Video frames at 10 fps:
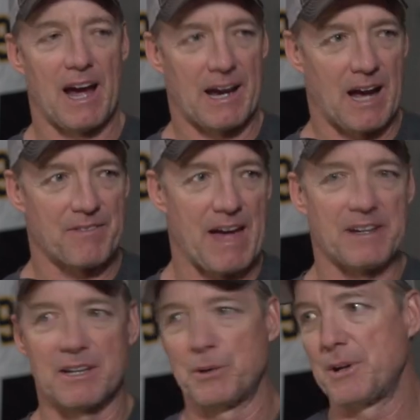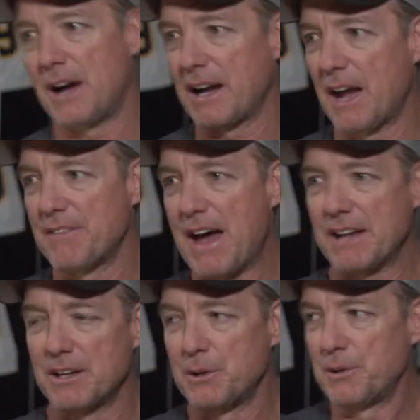I got that dude, I got
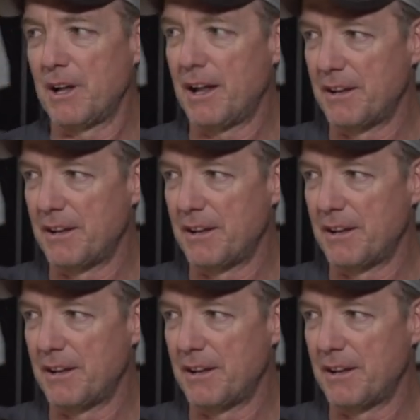that dude,